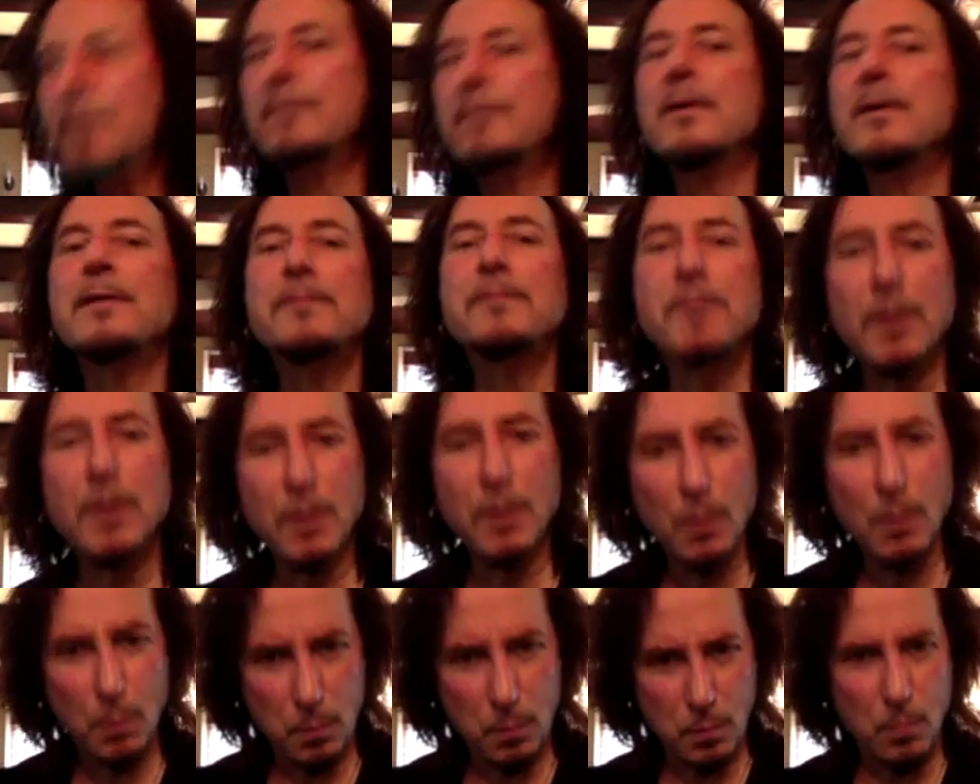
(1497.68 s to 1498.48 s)

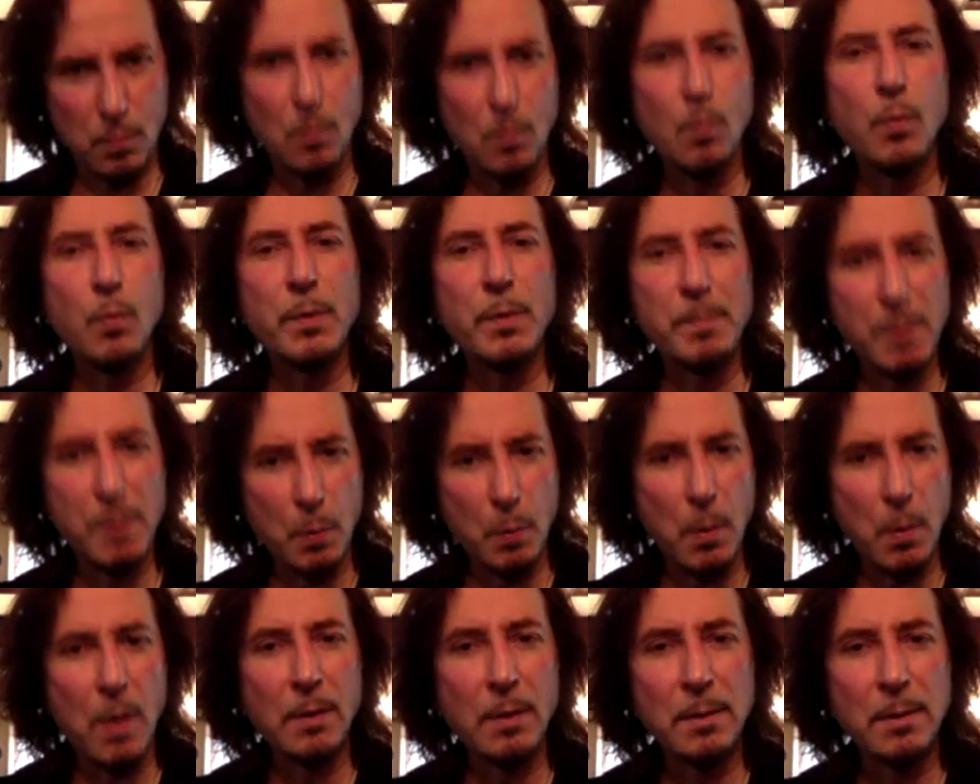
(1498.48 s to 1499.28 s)
they're would be
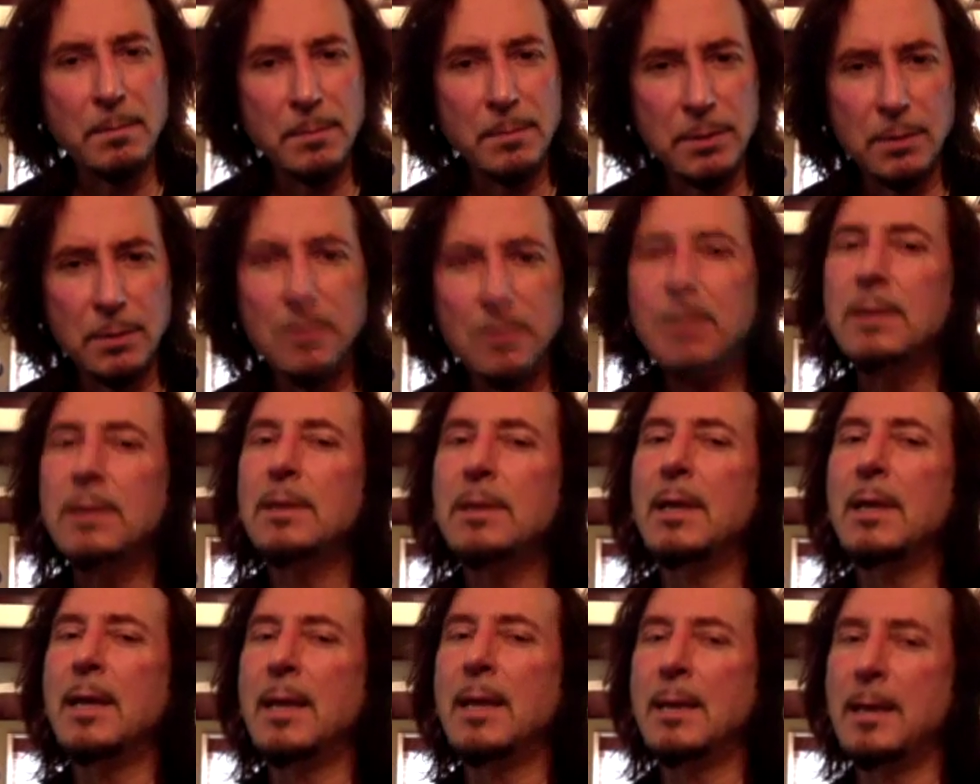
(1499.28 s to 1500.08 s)
welcome to it
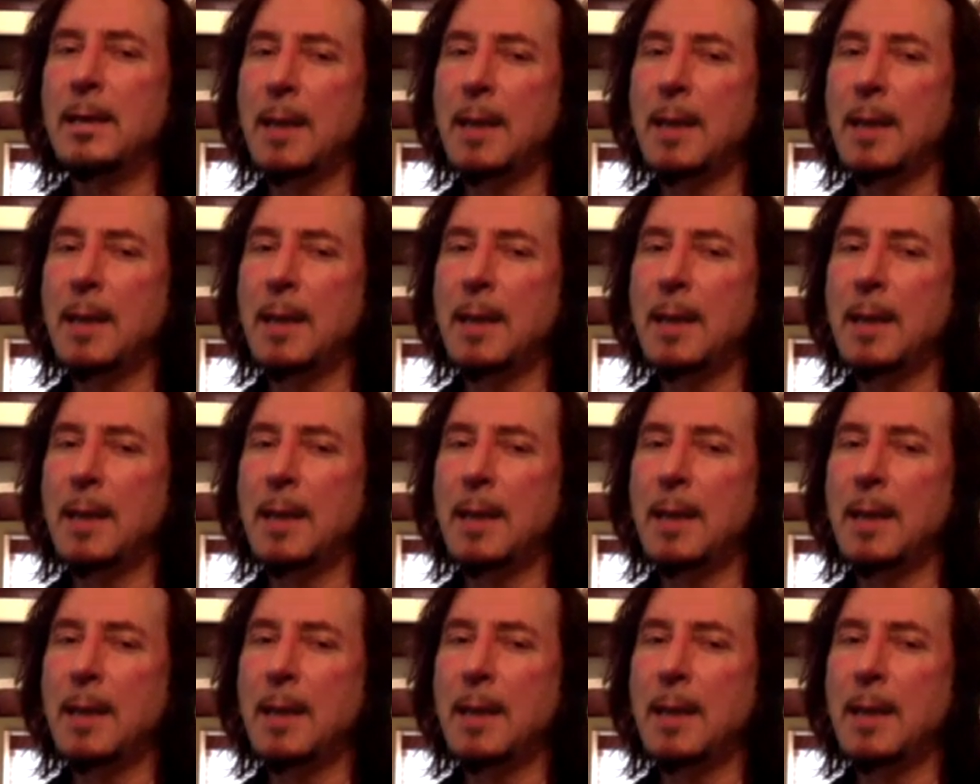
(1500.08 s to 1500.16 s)
and